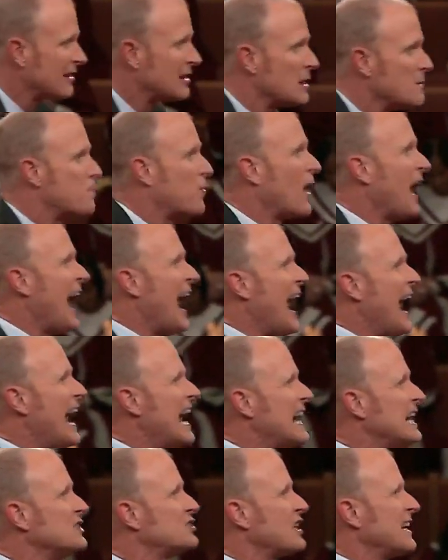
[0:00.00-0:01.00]
to
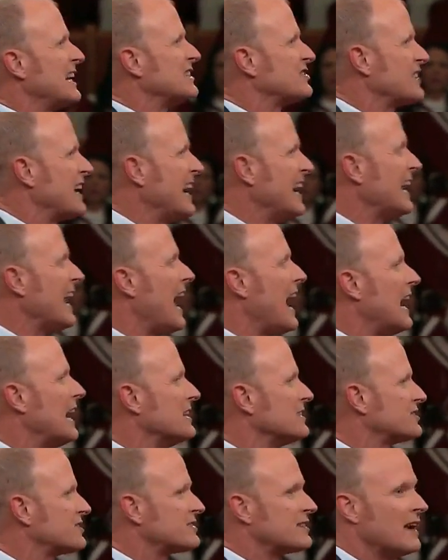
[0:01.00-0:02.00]
praise is in
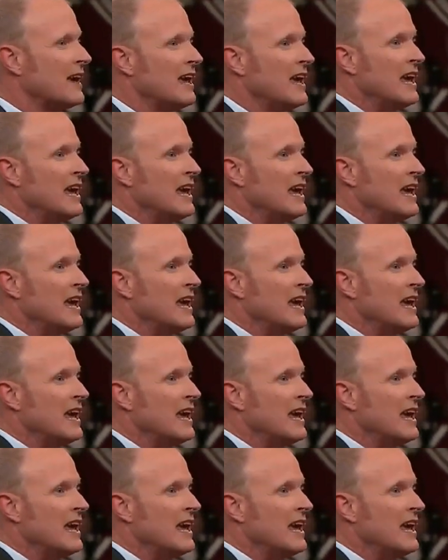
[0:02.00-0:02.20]
us.